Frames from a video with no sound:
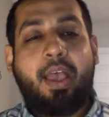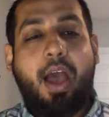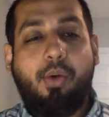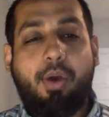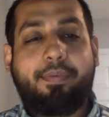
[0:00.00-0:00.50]

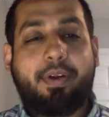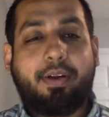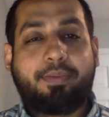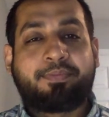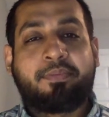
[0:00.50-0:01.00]

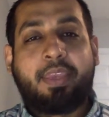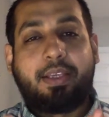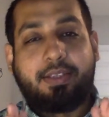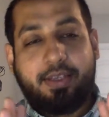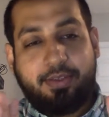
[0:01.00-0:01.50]
However,
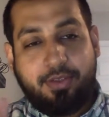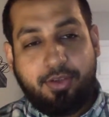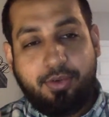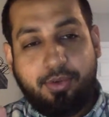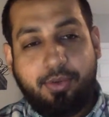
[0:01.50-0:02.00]
just
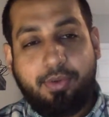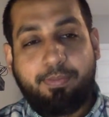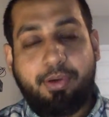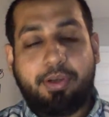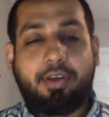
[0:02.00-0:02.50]
to
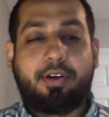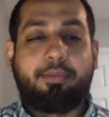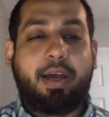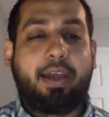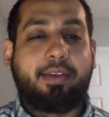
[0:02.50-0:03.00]
put your
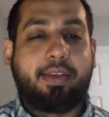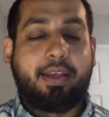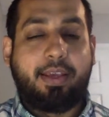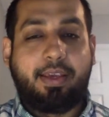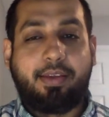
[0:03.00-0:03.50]
minds
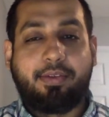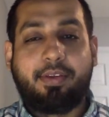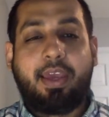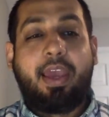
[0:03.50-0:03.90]
at ease,